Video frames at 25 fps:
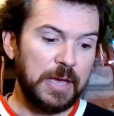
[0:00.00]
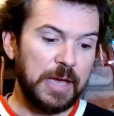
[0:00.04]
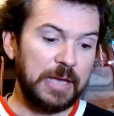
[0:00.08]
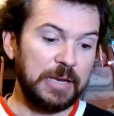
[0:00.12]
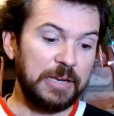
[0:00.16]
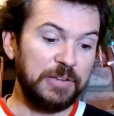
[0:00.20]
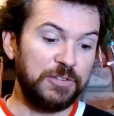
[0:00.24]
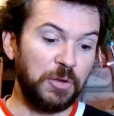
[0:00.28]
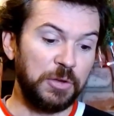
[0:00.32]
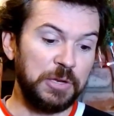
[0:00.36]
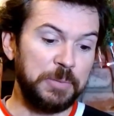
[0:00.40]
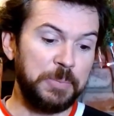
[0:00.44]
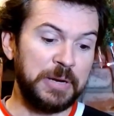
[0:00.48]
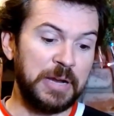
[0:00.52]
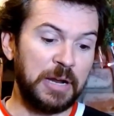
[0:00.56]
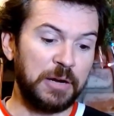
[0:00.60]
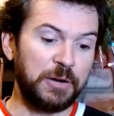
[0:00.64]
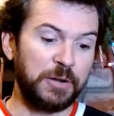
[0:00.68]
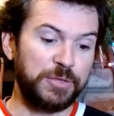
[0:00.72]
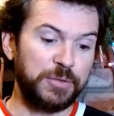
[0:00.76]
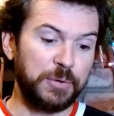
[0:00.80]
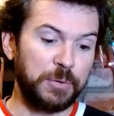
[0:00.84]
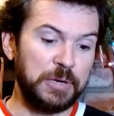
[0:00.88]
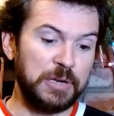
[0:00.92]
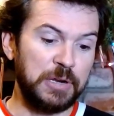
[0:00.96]
And he's only been
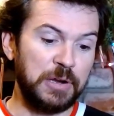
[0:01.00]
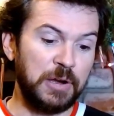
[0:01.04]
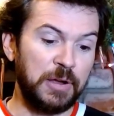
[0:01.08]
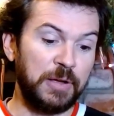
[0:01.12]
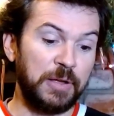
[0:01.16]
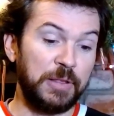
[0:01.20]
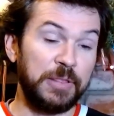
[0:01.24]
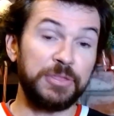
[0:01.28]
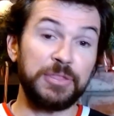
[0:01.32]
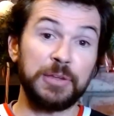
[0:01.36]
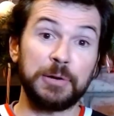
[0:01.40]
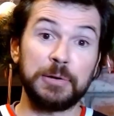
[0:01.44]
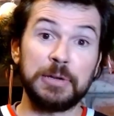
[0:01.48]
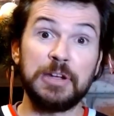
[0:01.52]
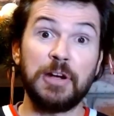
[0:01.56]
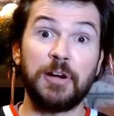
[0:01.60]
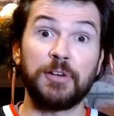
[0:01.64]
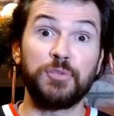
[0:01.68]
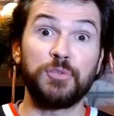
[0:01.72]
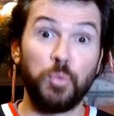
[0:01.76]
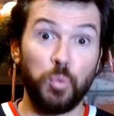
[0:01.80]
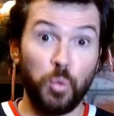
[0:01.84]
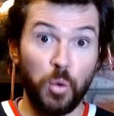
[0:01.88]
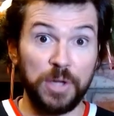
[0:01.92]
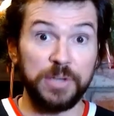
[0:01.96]
under 30
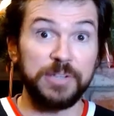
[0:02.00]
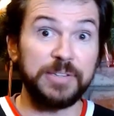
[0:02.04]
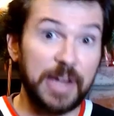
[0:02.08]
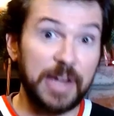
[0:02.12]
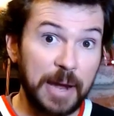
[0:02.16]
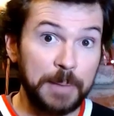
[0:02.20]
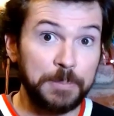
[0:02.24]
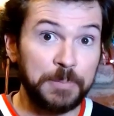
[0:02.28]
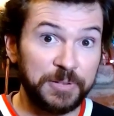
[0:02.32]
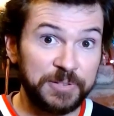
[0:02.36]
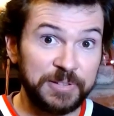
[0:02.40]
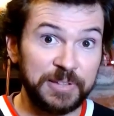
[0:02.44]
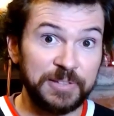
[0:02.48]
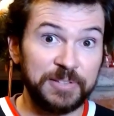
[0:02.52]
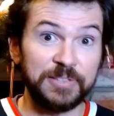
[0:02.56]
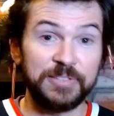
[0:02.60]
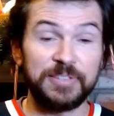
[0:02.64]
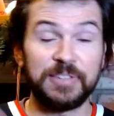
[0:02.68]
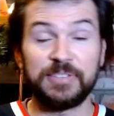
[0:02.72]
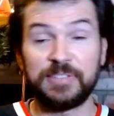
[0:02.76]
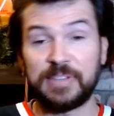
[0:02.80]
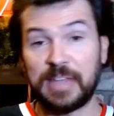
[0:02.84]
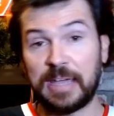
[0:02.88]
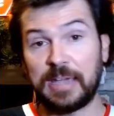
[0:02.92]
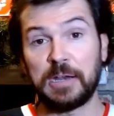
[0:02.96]
yards 1 time this season
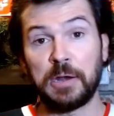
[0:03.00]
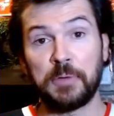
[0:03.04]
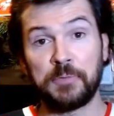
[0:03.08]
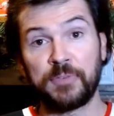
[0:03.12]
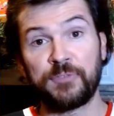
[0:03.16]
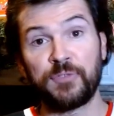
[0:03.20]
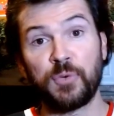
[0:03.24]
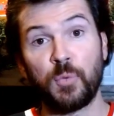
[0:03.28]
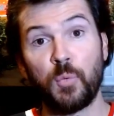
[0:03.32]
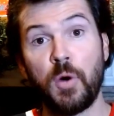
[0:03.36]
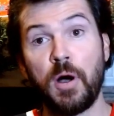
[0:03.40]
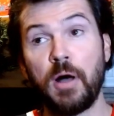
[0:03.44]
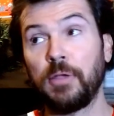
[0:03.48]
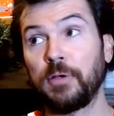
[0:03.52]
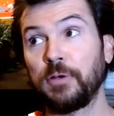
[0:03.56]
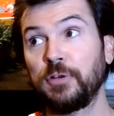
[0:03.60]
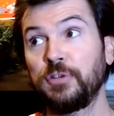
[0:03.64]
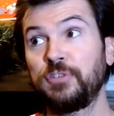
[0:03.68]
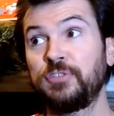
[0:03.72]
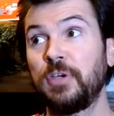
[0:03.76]
since taking over for Waller.